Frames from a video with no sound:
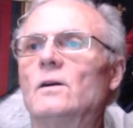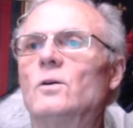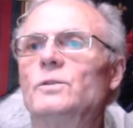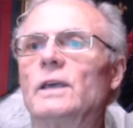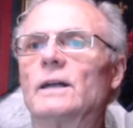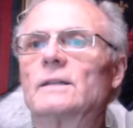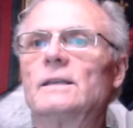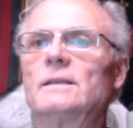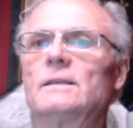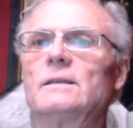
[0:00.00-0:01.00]
Old
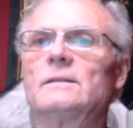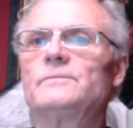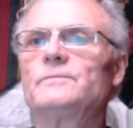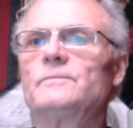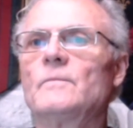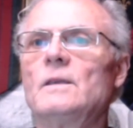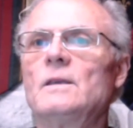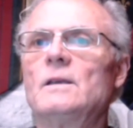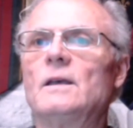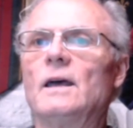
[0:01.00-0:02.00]
Celtic.
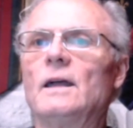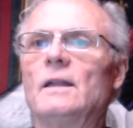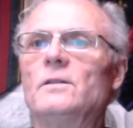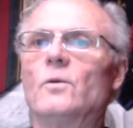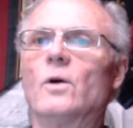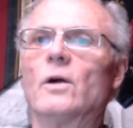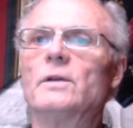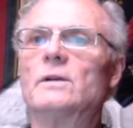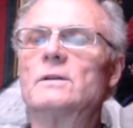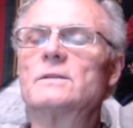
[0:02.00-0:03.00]
And the
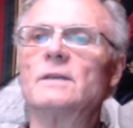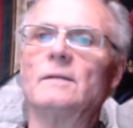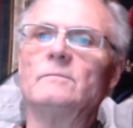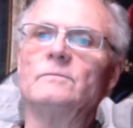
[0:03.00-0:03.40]
warriors,